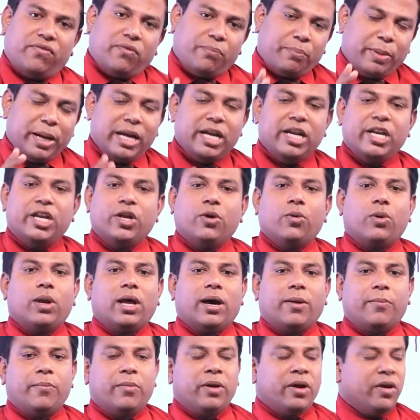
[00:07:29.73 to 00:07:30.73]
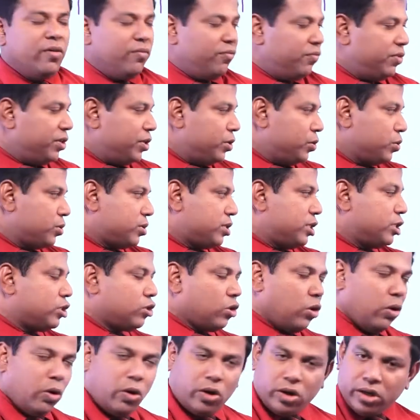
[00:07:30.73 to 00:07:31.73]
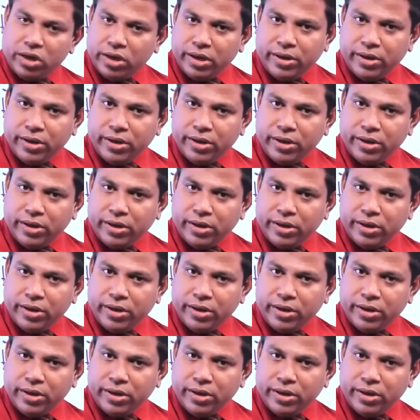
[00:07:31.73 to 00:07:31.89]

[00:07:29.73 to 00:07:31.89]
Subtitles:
pendulum, we use this cork.